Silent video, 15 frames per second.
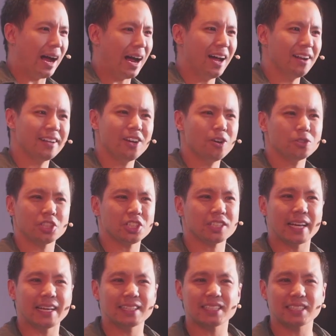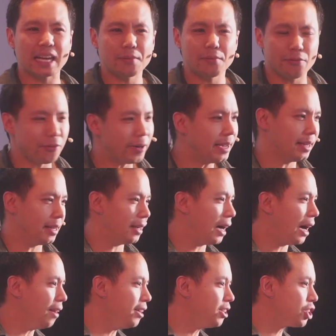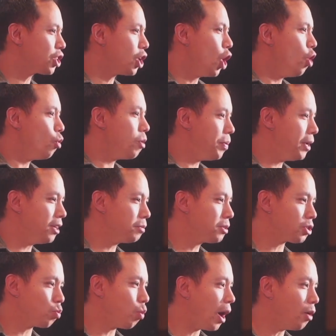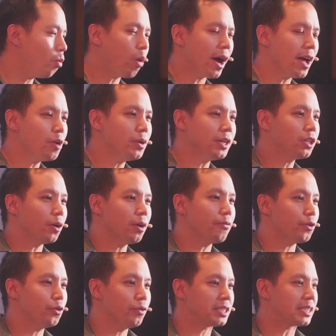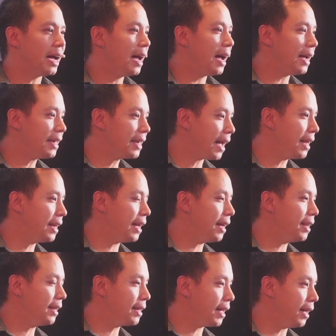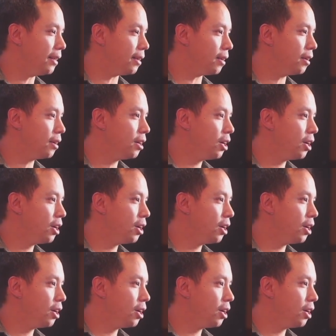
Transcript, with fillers: Aren't they all just saying the same thing? Aren't they just repeating themselves? Why, why are we going through this again and again?